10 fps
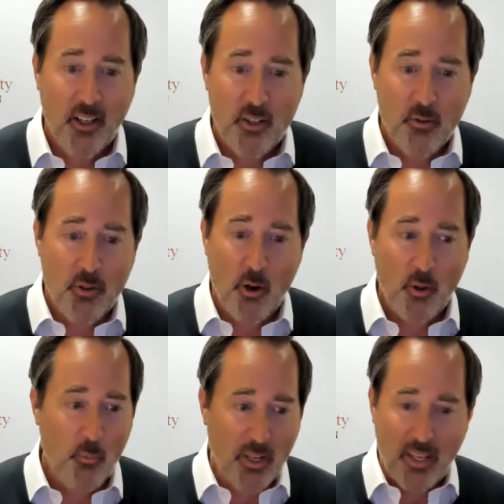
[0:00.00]
You know
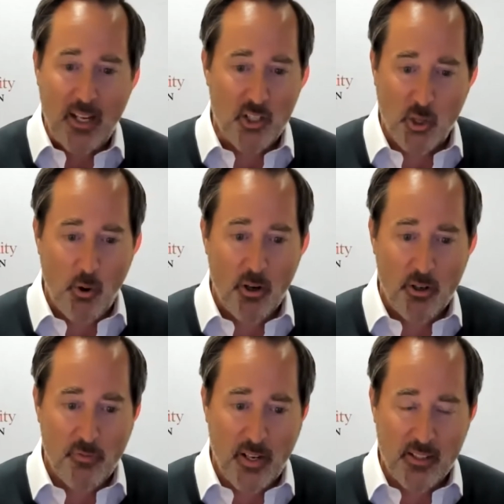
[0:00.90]
that we can't show all
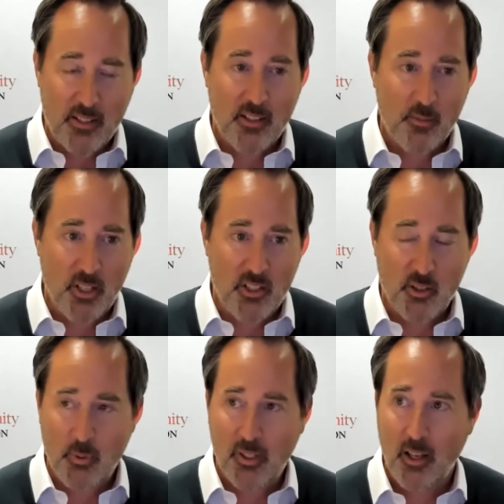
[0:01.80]
your faces as much
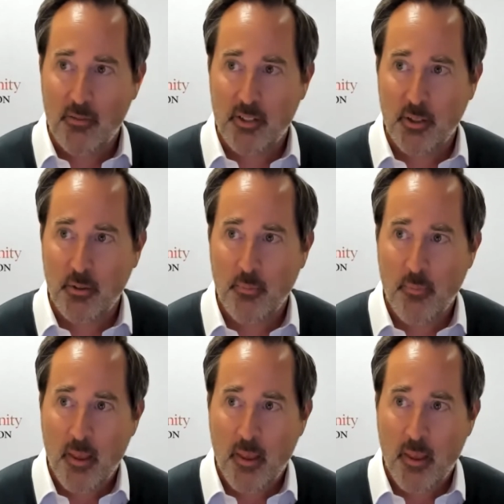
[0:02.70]
as we'd love to,